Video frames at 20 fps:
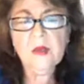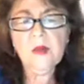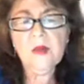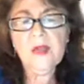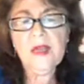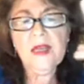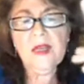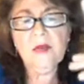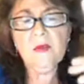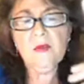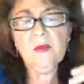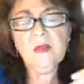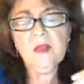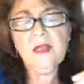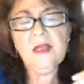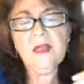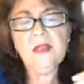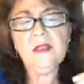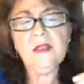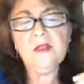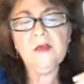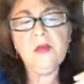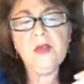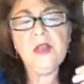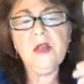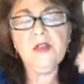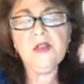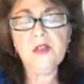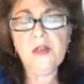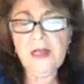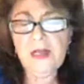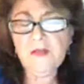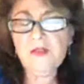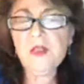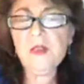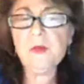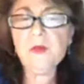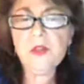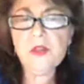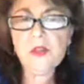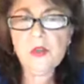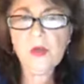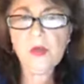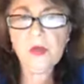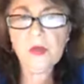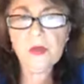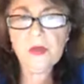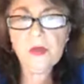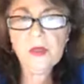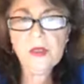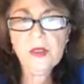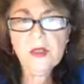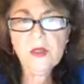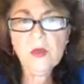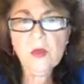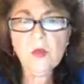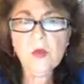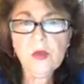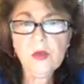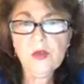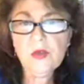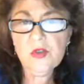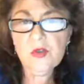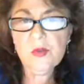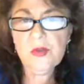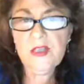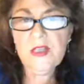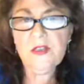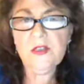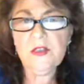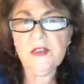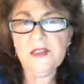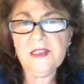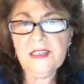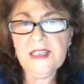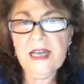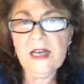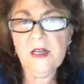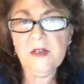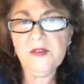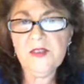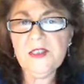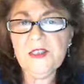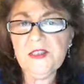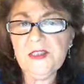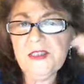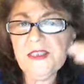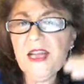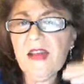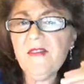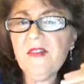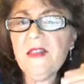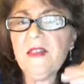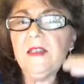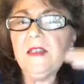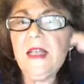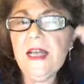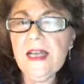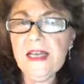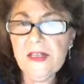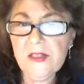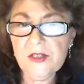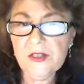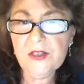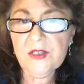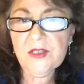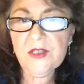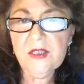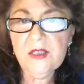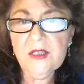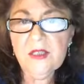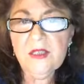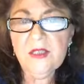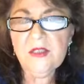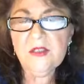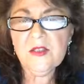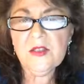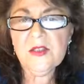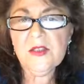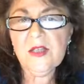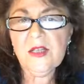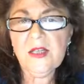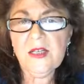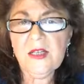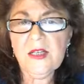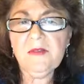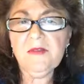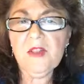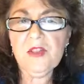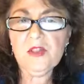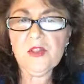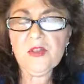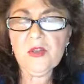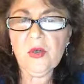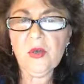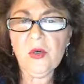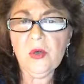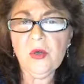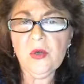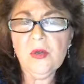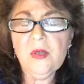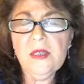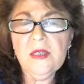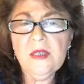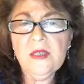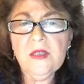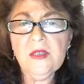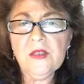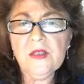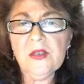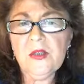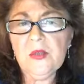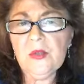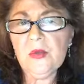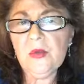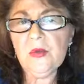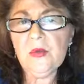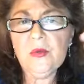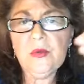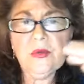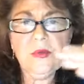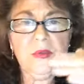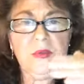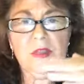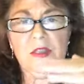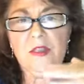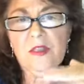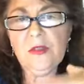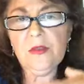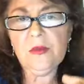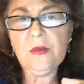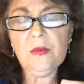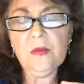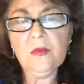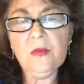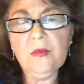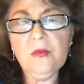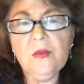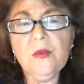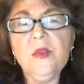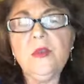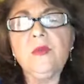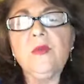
And we also have some soul wounds within ourselves. There's 7 layers of the soul. So, you know, we're